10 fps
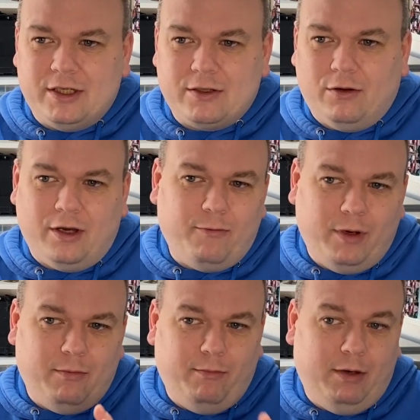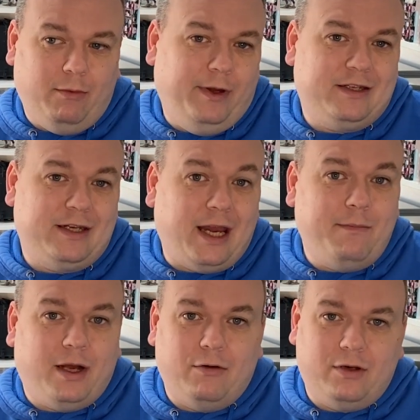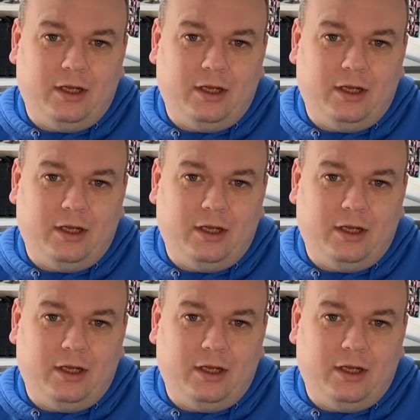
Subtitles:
It's called minimum wage £9,